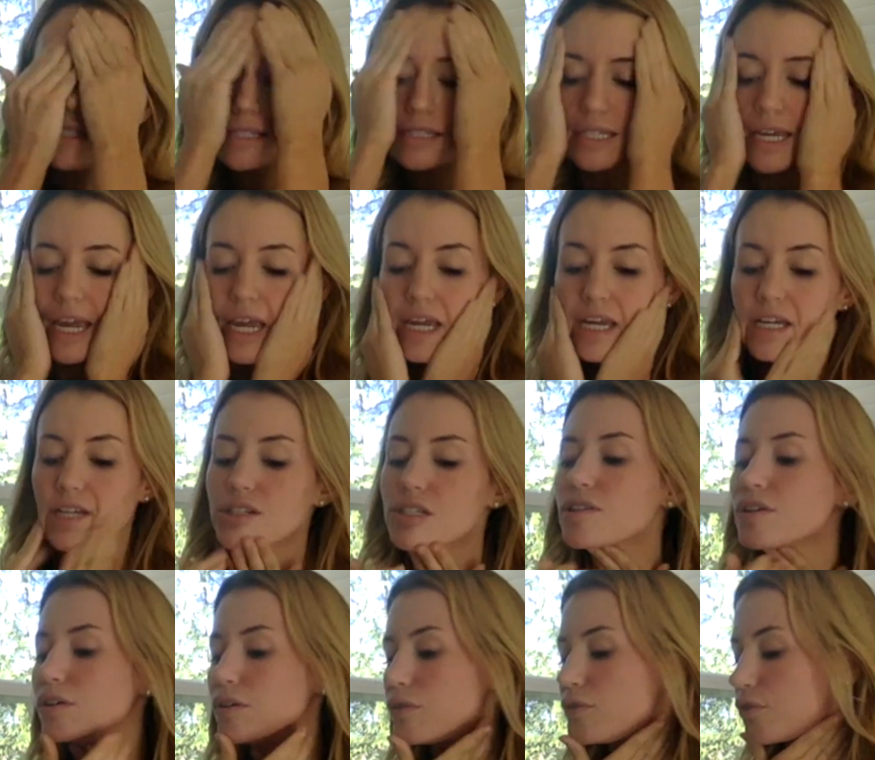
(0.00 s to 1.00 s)

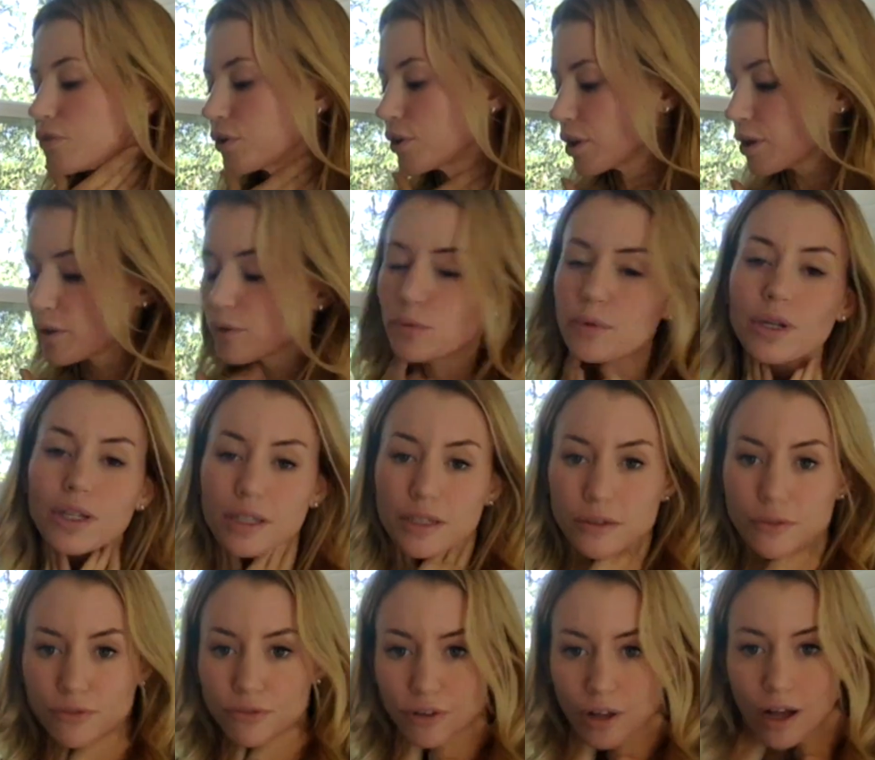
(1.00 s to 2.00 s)
stage for
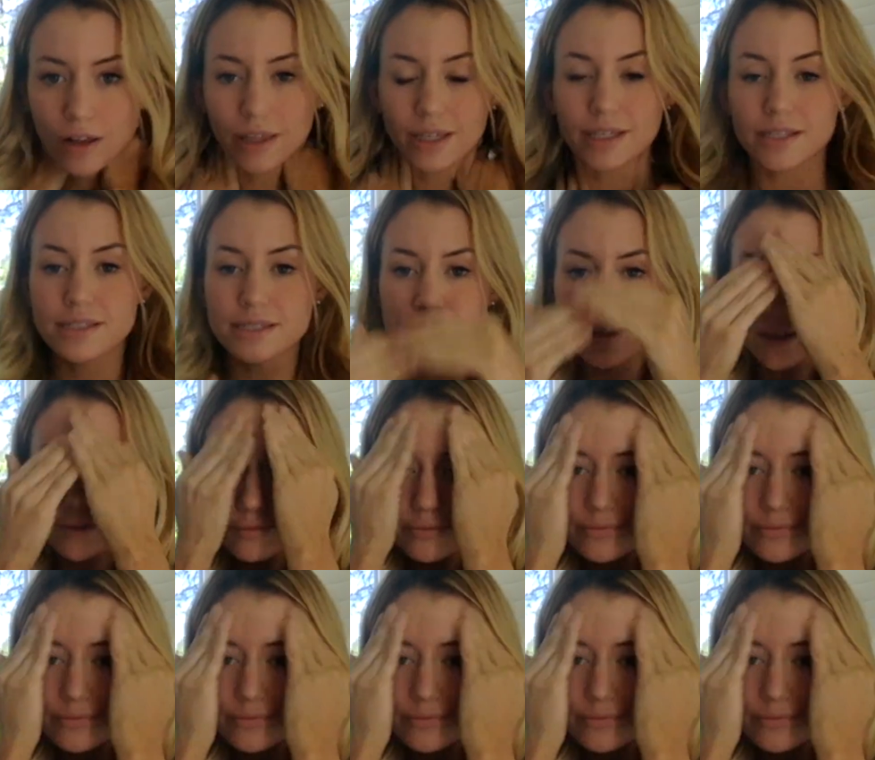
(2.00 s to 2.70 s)
really flawless